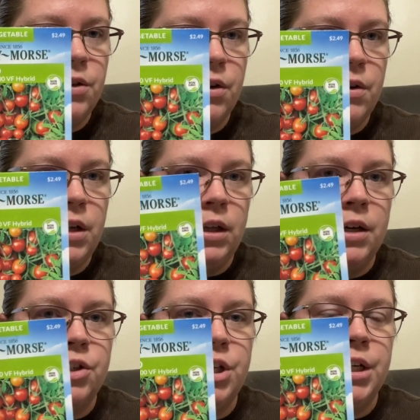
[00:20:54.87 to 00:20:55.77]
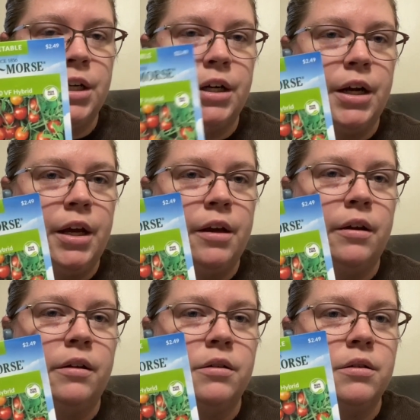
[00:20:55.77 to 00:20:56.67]
grow any last year
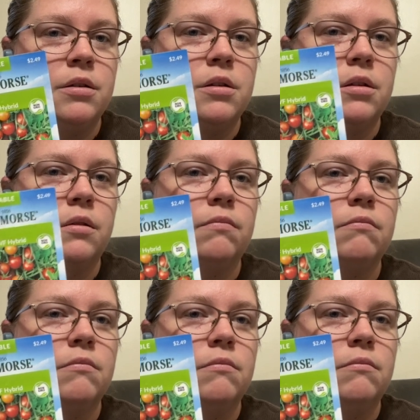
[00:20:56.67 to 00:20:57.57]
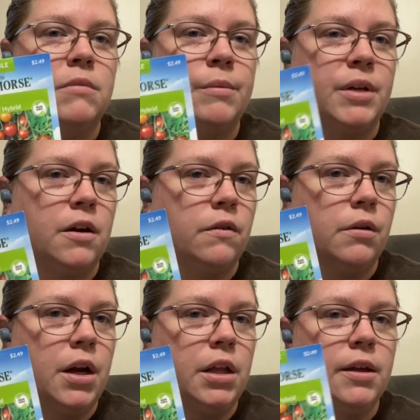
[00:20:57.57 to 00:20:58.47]
and I'm kind of
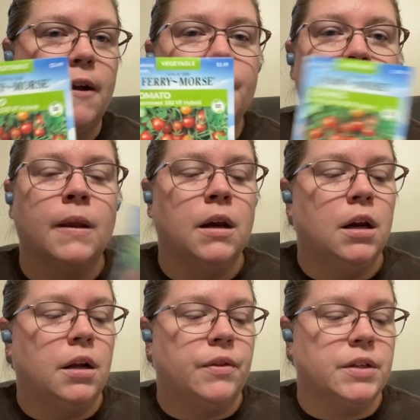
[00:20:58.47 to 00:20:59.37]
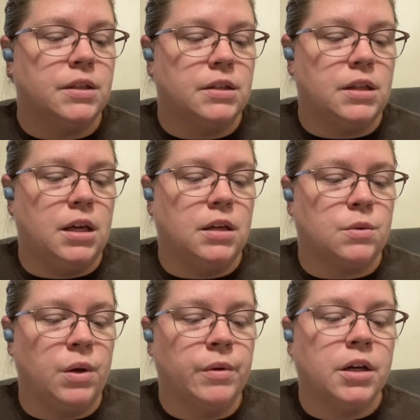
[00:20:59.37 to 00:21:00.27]
regretting that. This is the
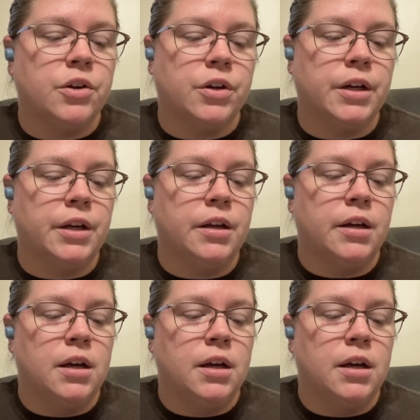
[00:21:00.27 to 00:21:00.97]
Sweet 100